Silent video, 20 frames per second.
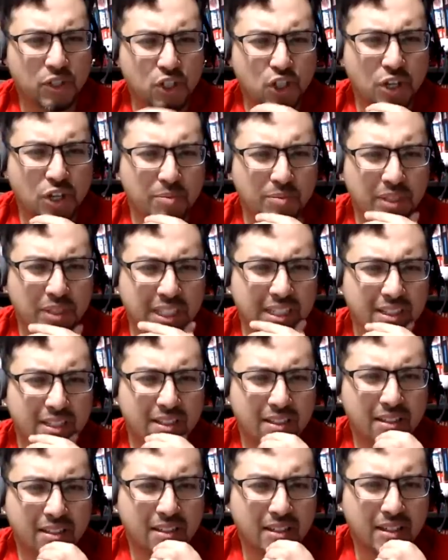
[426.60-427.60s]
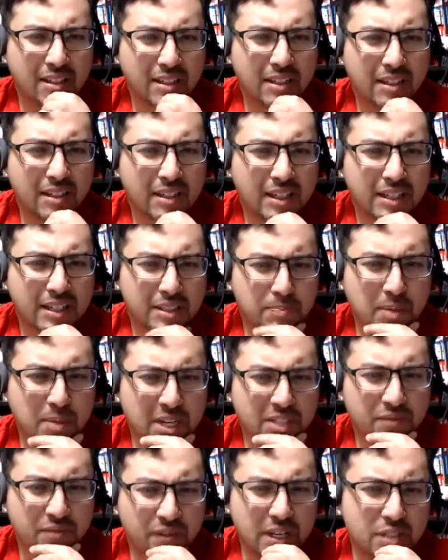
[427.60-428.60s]
Jim Lee. He's
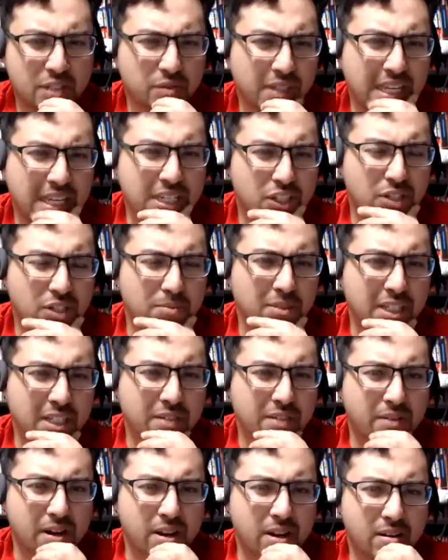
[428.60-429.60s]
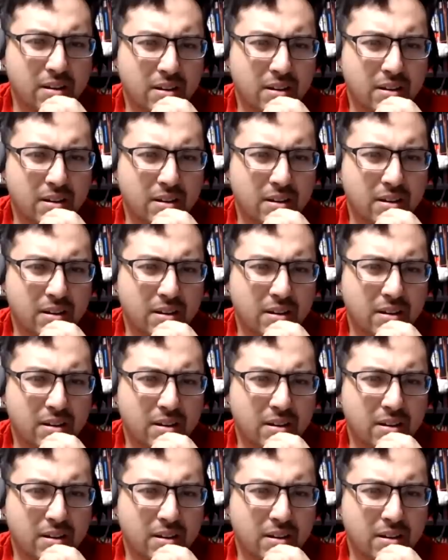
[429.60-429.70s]
best friends with like Jim Lee, right?